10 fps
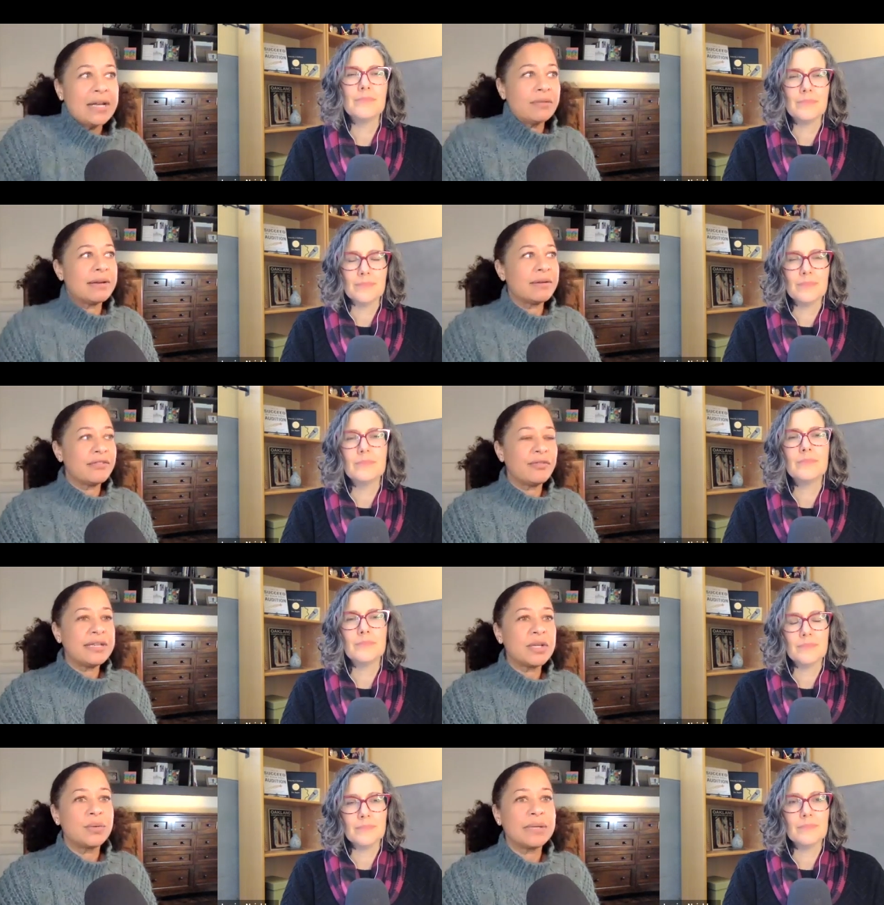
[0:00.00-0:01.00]
Speaker 1: right? If
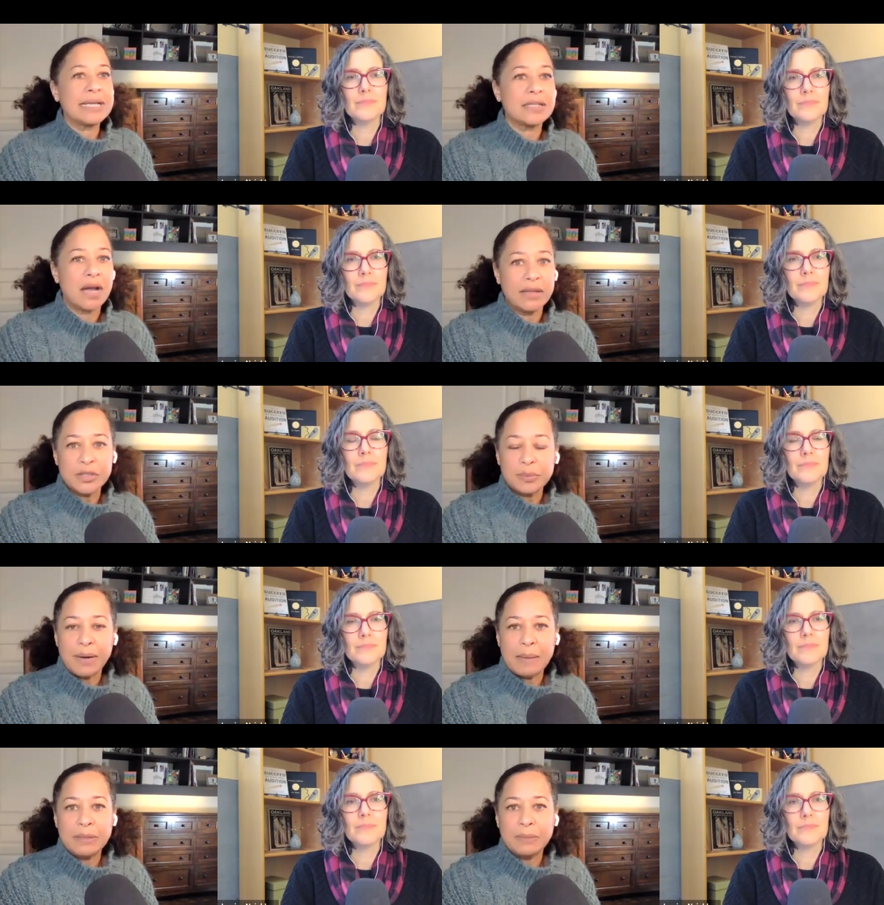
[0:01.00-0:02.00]
we don't acknowledge a
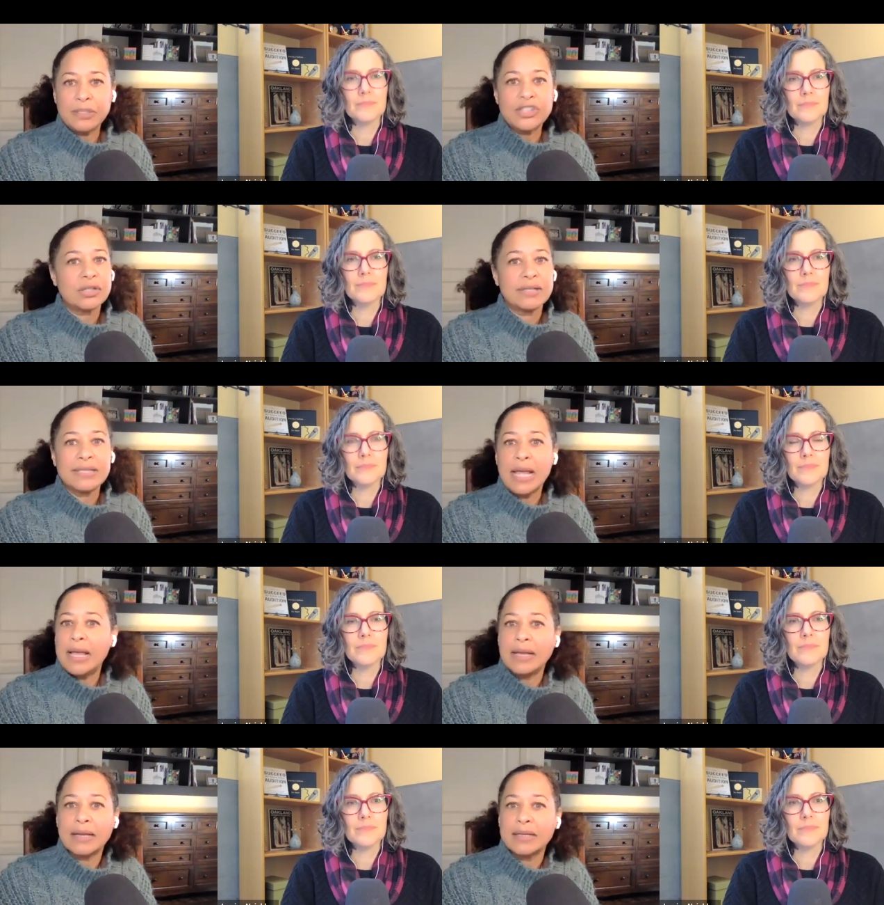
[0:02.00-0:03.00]
problem, we sure as
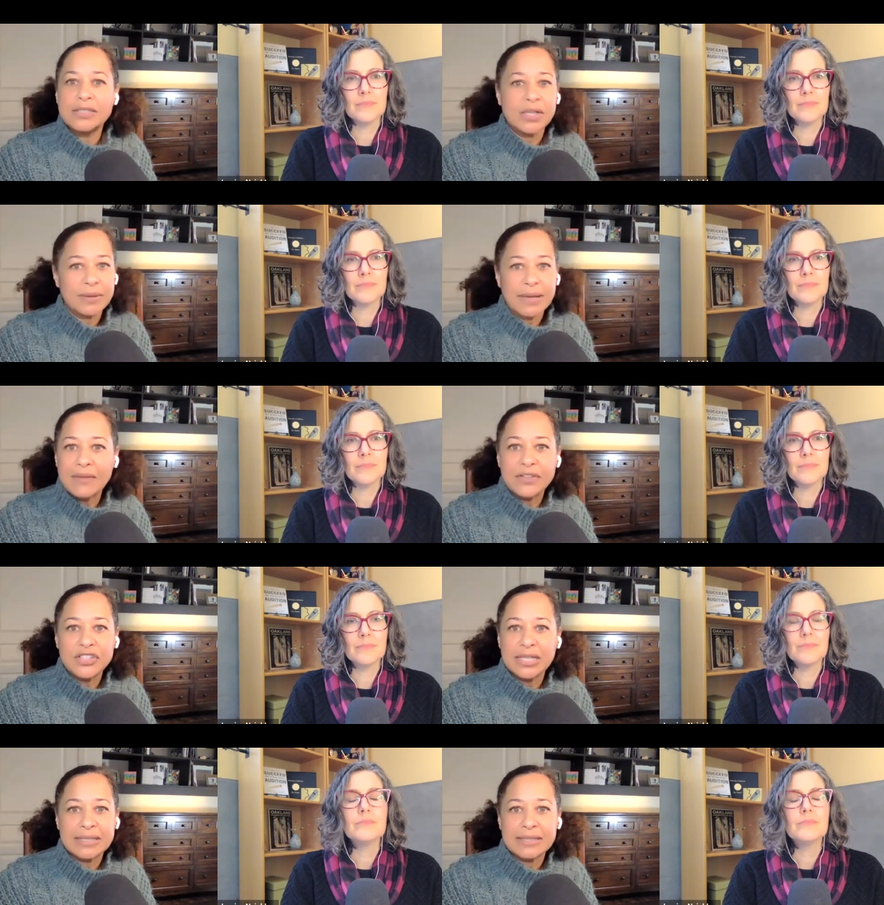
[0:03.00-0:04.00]
heck don't have a
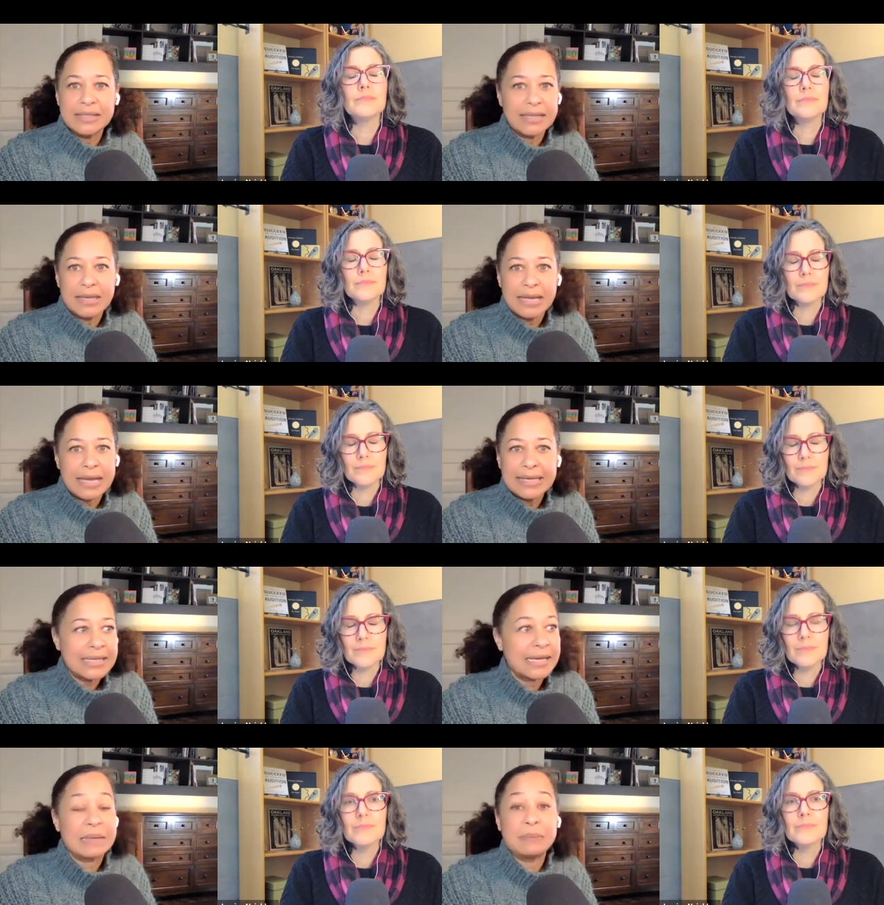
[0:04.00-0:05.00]
chance
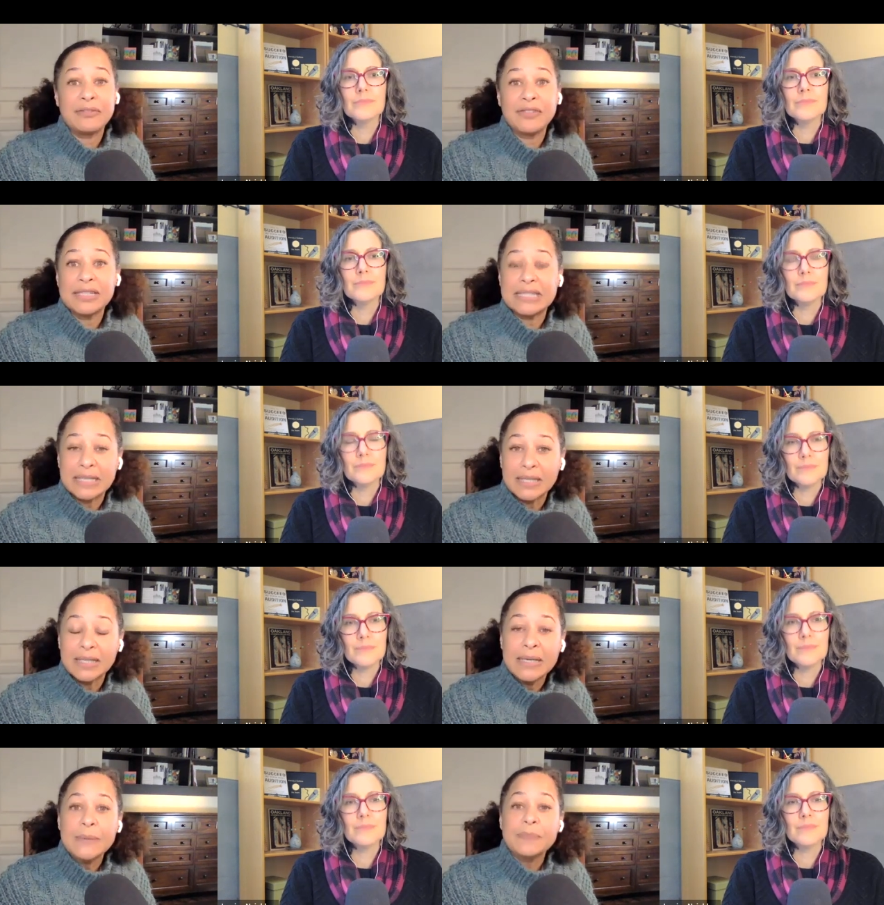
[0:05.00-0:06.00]
anytime of fixing
Speaker 2: it.
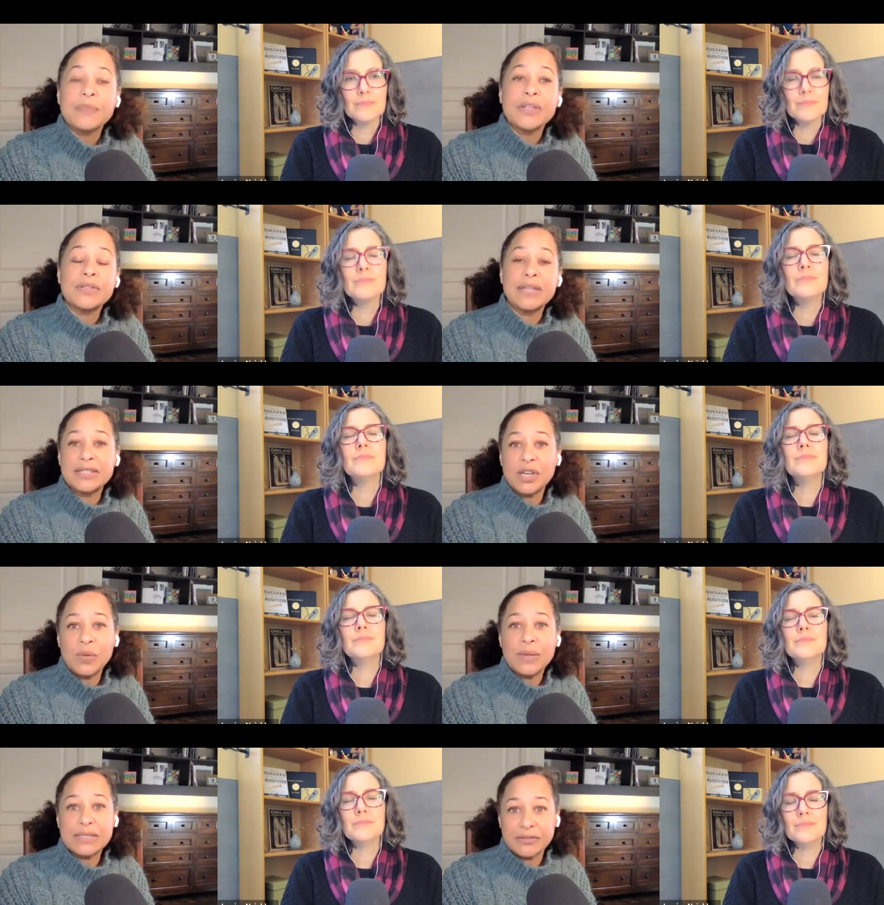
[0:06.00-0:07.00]
So that's mm-hmm.
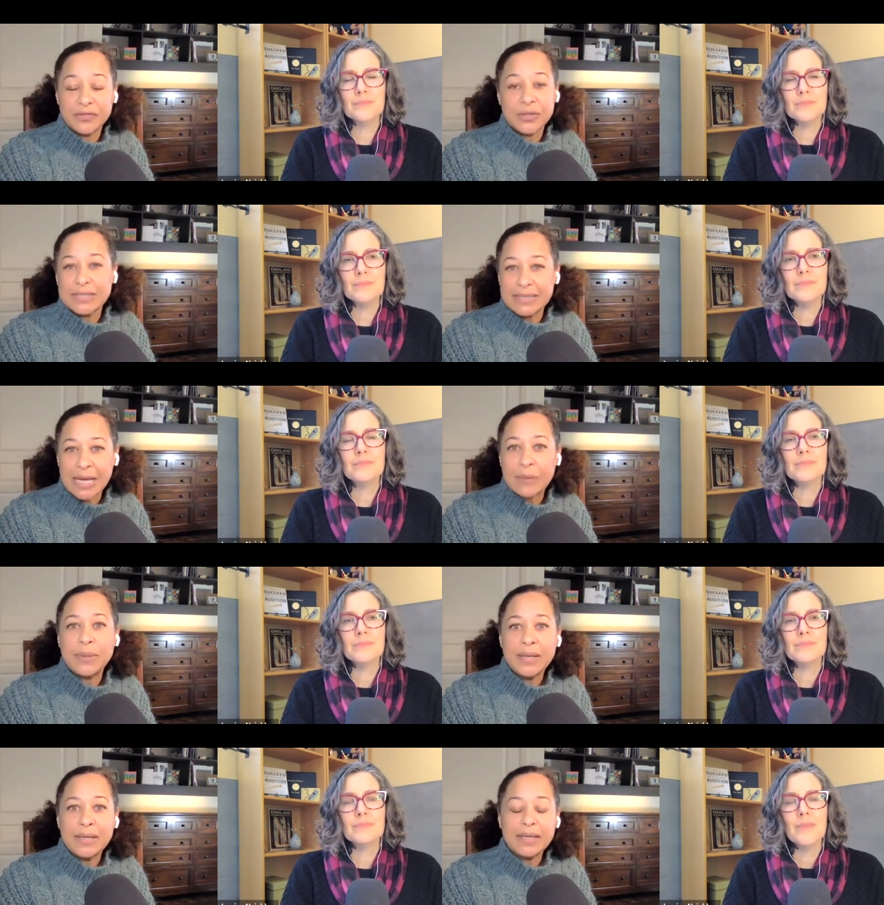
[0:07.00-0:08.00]
always the mm-hmm. first step.
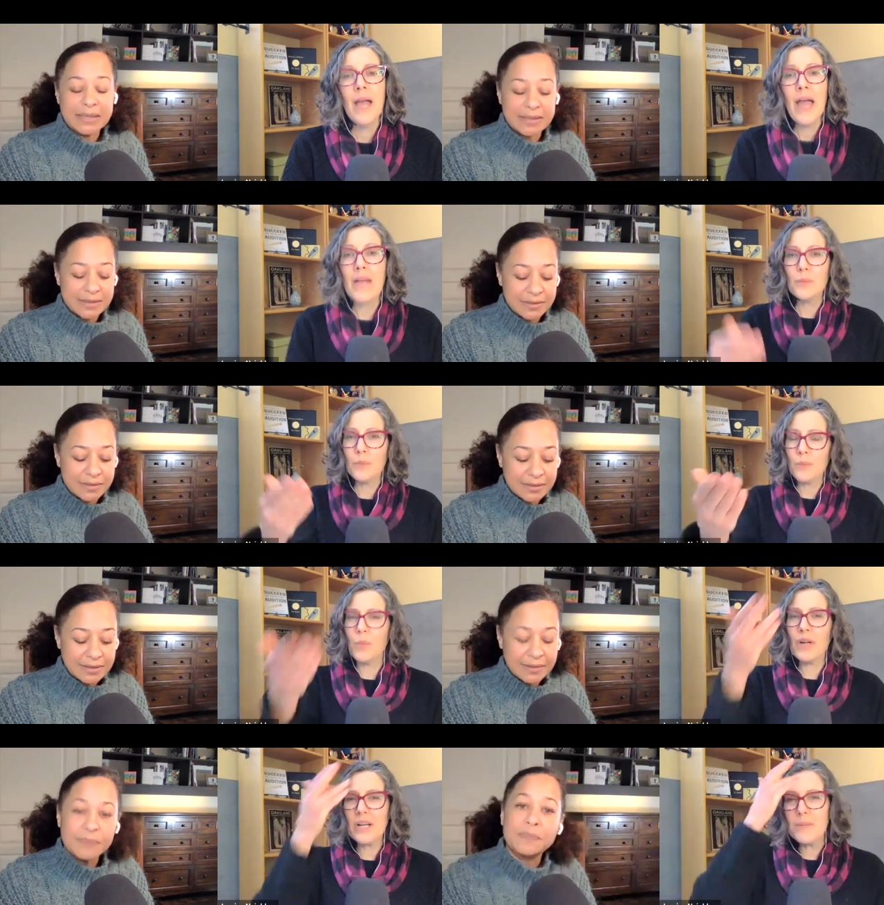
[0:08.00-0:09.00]
Is and
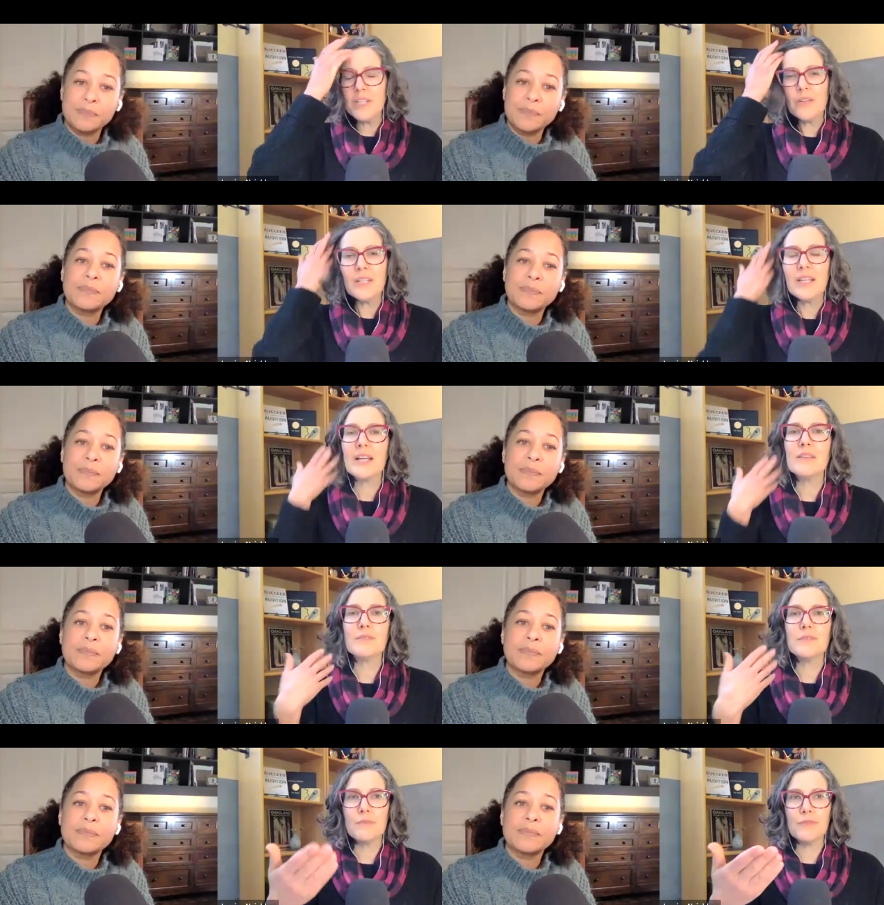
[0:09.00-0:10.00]
what I'm hearing in that
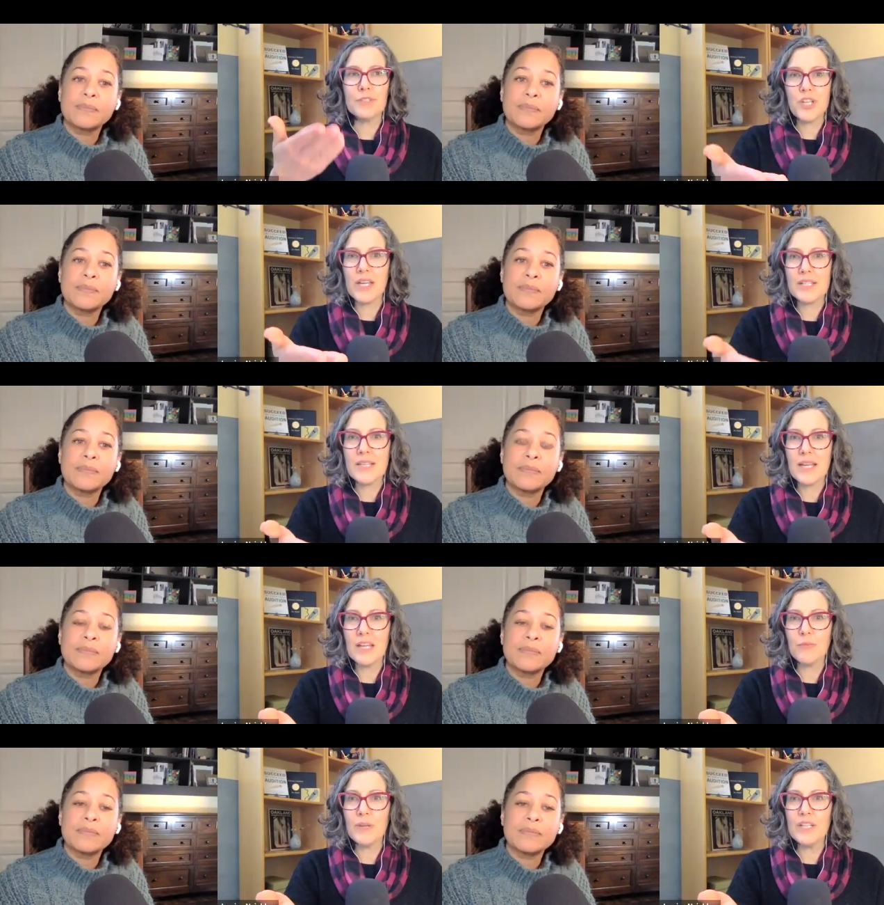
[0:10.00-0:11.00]
Fleche is
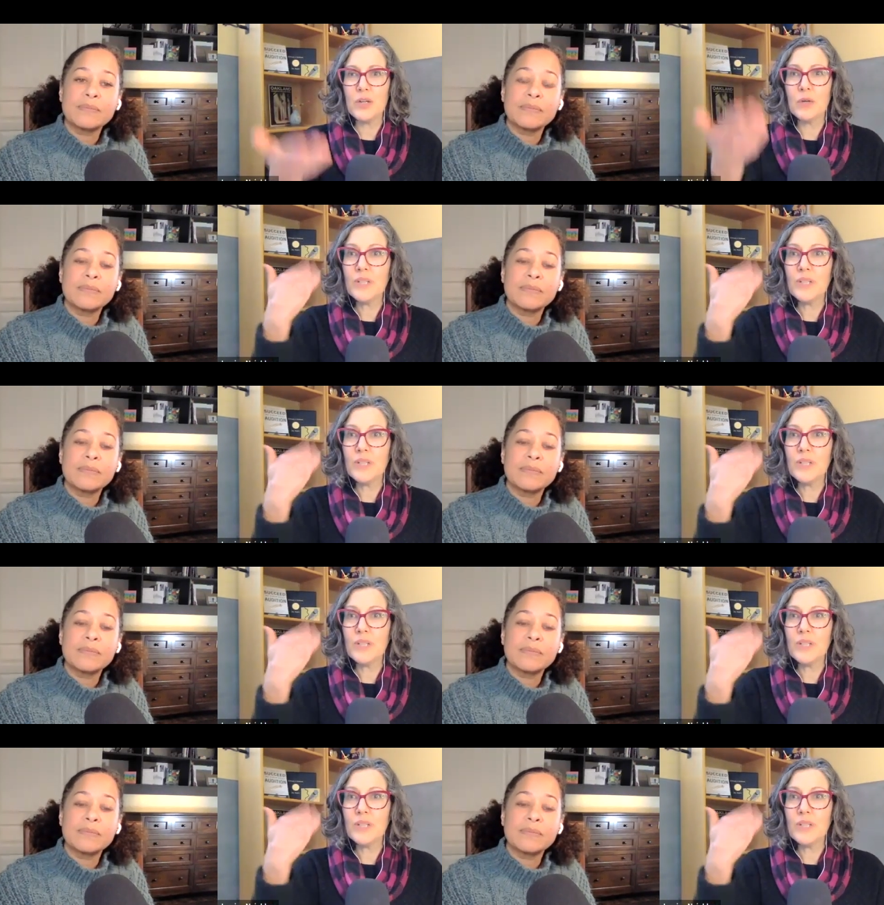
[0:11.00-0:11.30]
that if we don't